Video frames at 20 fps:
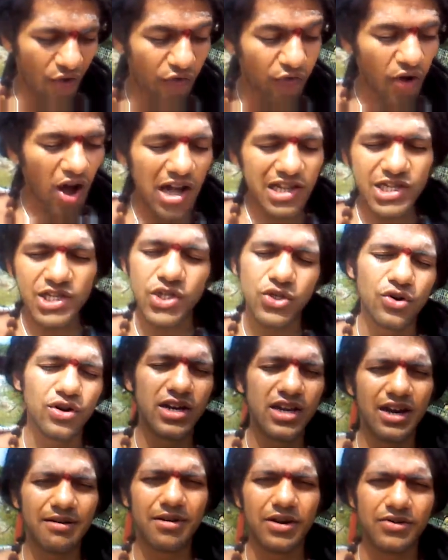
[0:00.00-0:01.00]
false
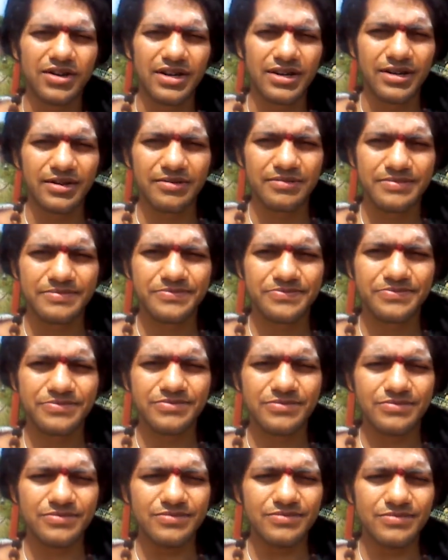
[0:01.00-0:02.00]
story about it.
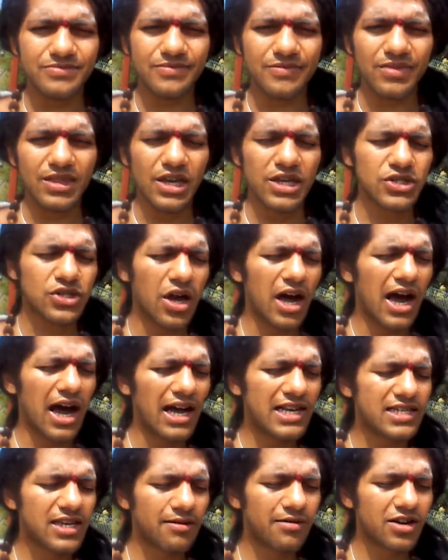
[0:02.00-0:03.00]
So
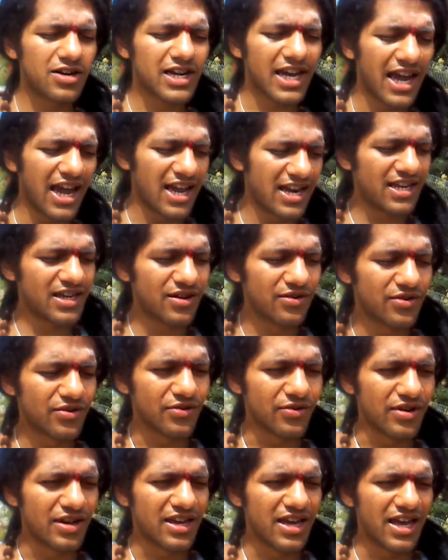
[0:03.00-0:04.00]
ask about any
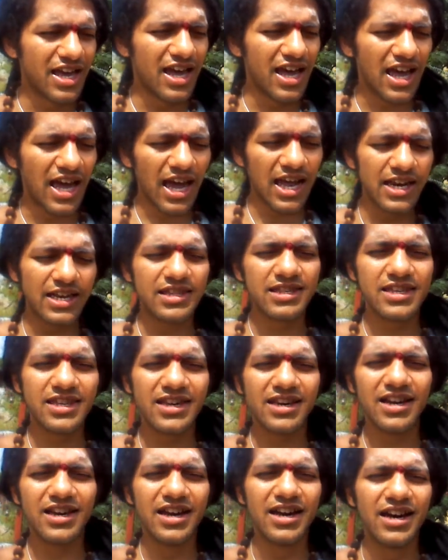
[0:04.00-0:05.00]
guru,
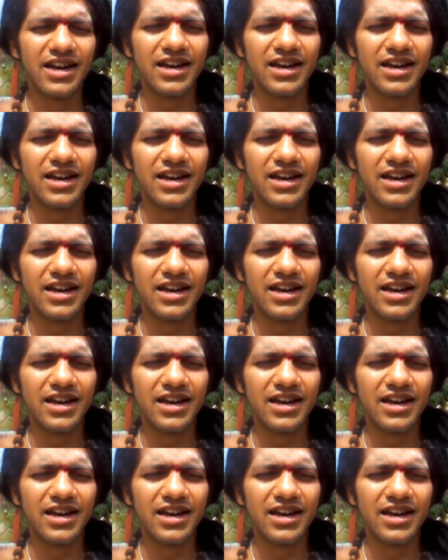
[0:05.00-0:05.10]
anything.